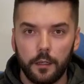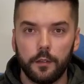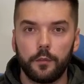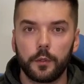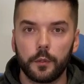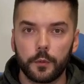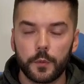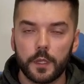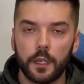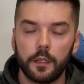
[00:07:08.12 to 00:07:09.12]
I forgot
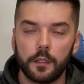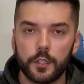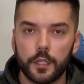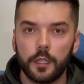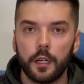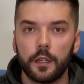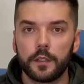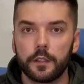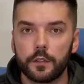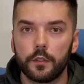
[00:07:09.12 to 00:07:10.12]
to say that Czech
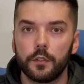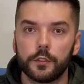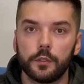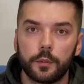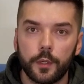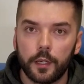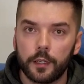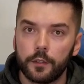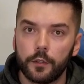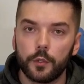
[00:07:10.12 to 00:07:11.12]
guys has also created a